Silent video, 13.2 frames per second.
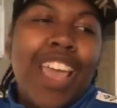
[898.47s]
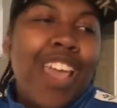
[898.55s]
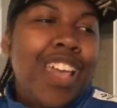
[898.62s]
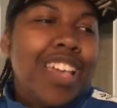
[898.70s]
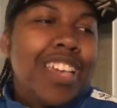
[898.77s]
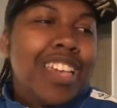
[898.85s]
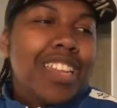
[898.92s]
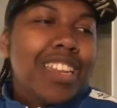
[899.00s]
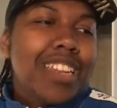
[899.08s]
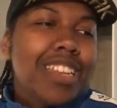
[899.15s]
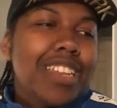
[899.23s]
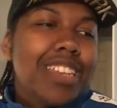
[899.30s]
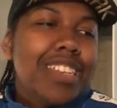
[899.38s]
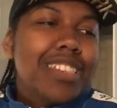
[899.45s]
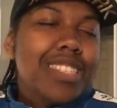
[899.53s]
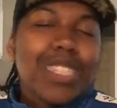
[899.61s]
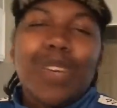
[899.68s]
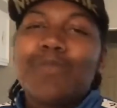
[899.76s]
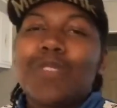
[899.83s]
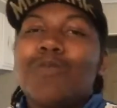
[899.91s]
and
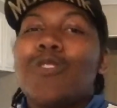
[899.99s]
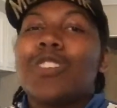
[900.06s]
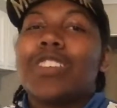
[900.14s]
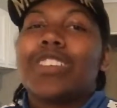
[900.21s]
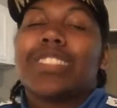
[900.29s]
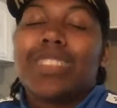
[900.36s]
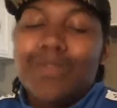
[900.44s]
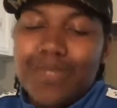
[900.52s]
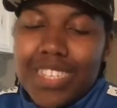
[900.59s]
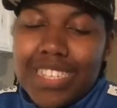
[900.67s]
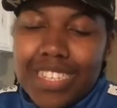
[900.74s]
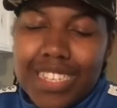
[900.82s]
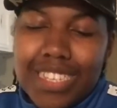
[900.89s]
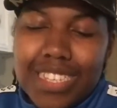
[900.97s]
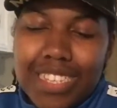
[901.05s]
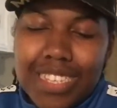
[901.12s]
something where something